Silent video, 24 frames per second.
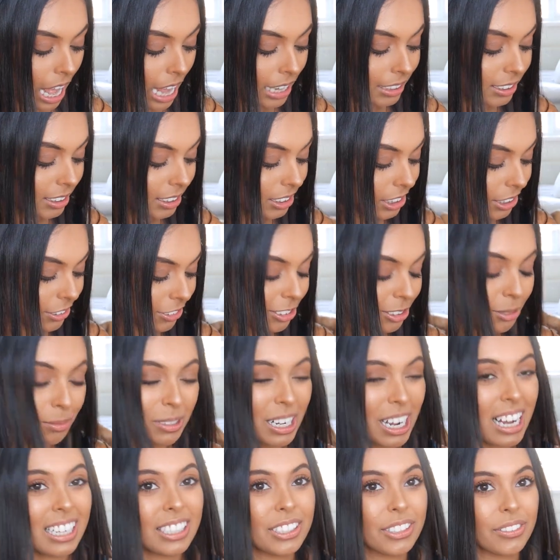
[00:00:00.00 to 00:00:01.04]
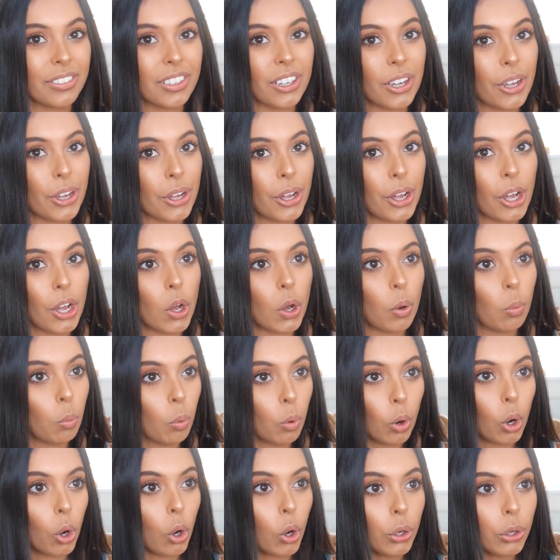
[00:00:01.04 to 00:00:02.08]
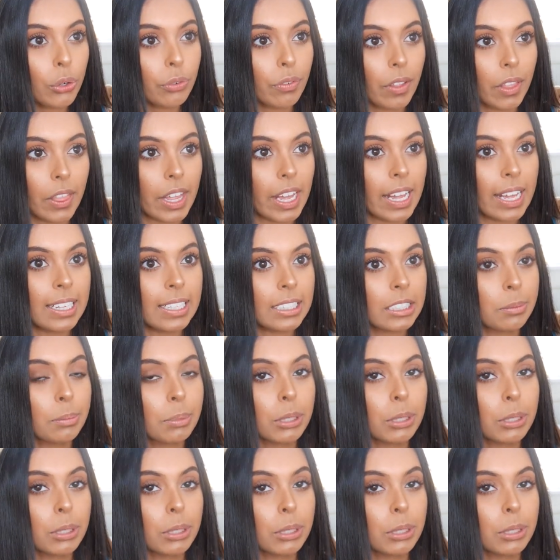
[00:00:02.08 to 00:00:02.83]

I deserve some kind of award for this